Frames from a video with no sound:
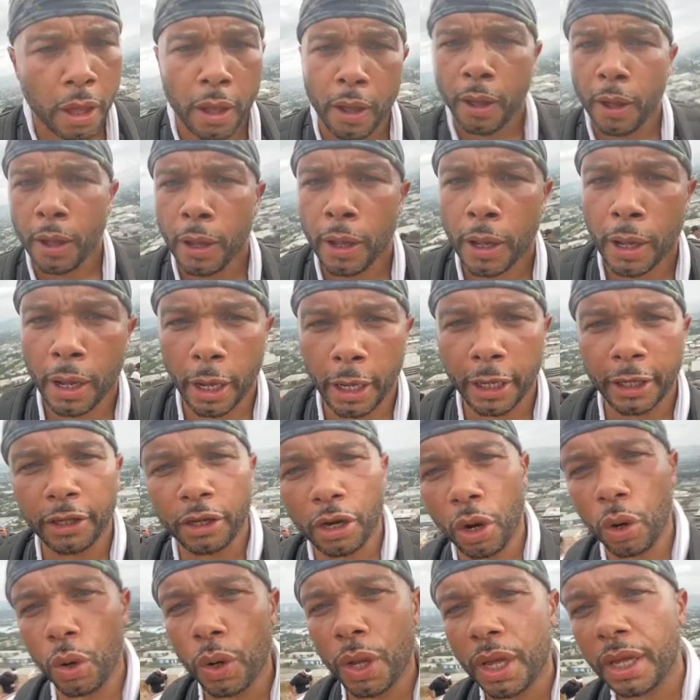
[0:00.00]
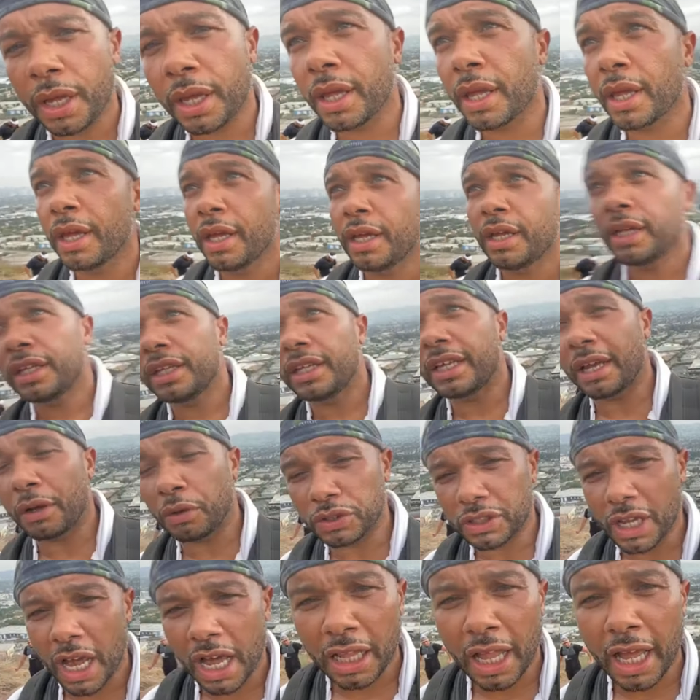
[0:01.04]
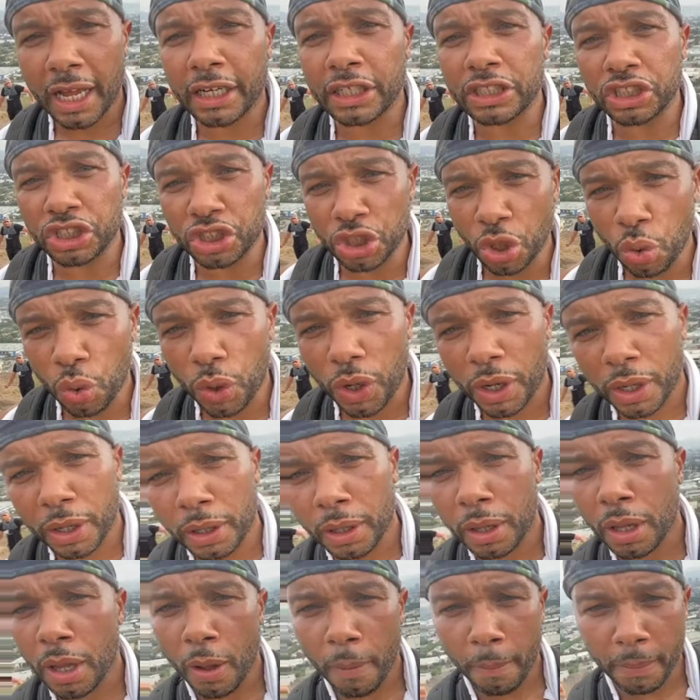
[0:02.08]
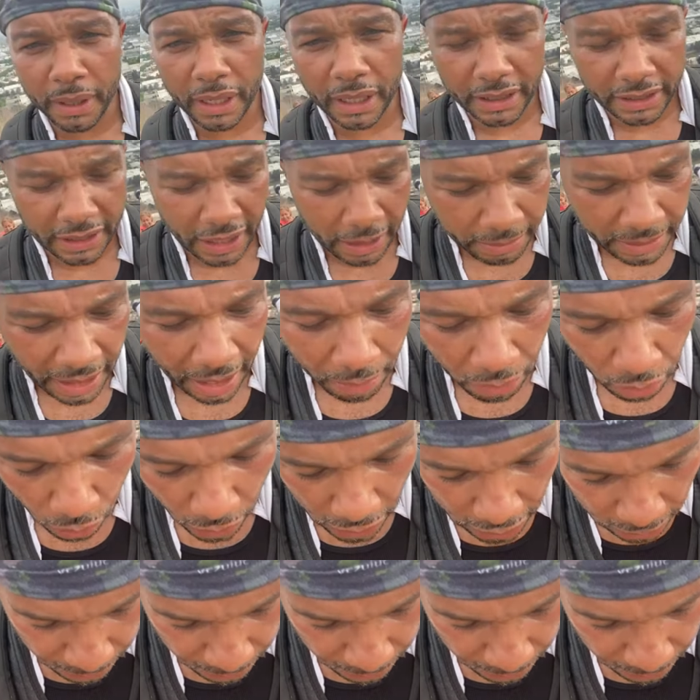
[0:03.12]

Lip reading: And you know, it was kind of like a joke, but at the same time it wasn't, because